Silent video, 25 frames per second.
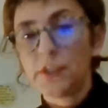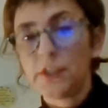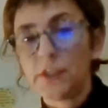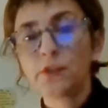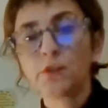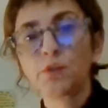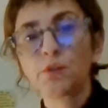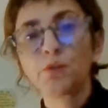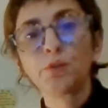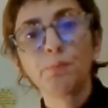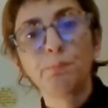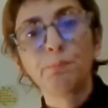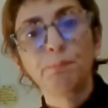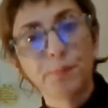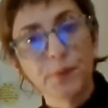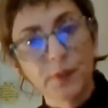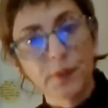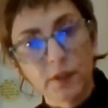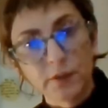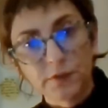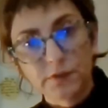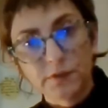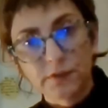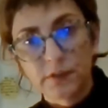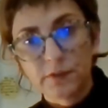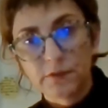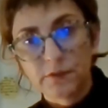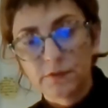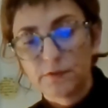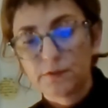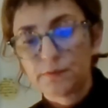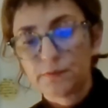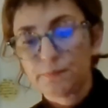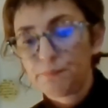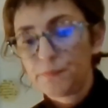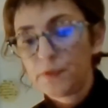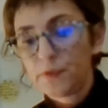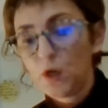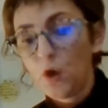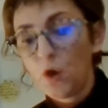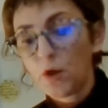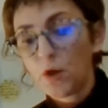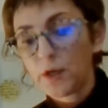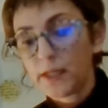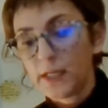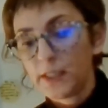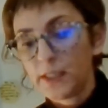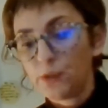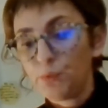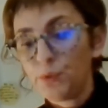in group process.
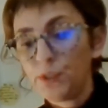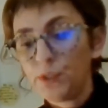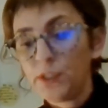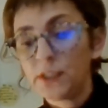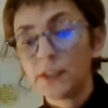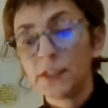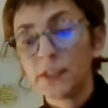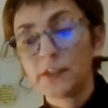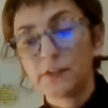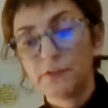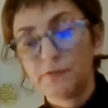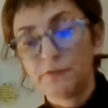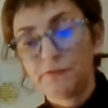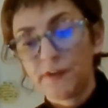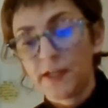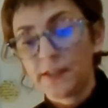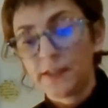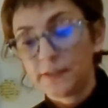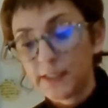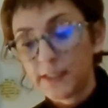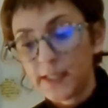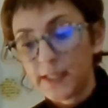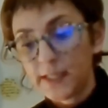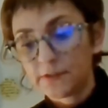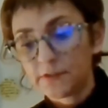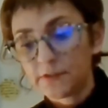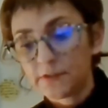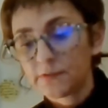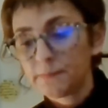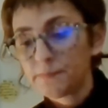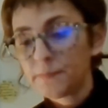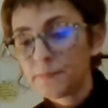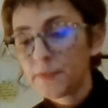Okay, we identify that.